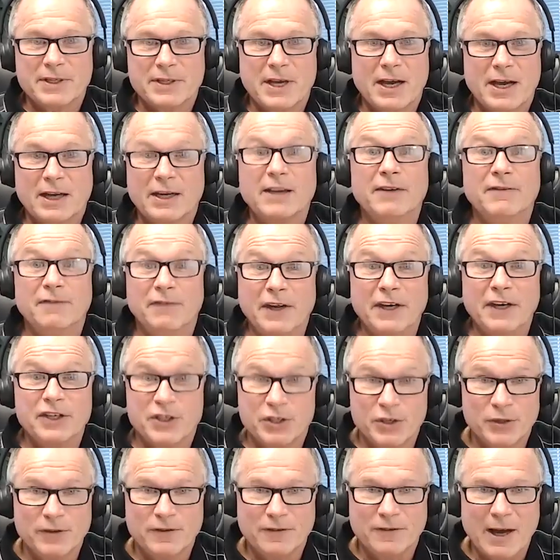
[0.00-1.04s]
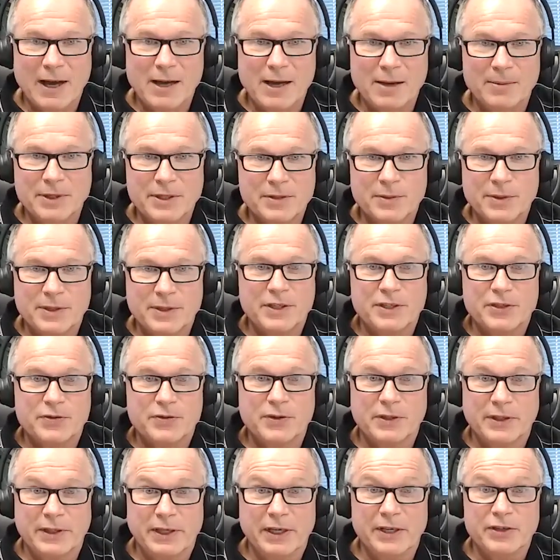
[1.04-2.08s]
are conventional farmers, which is
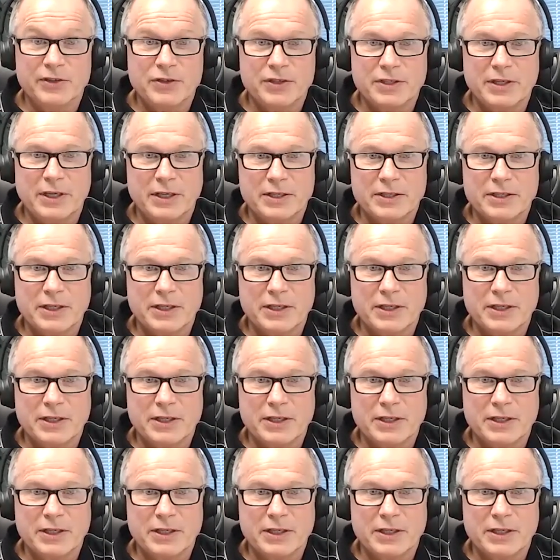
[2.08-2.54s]
really interesting.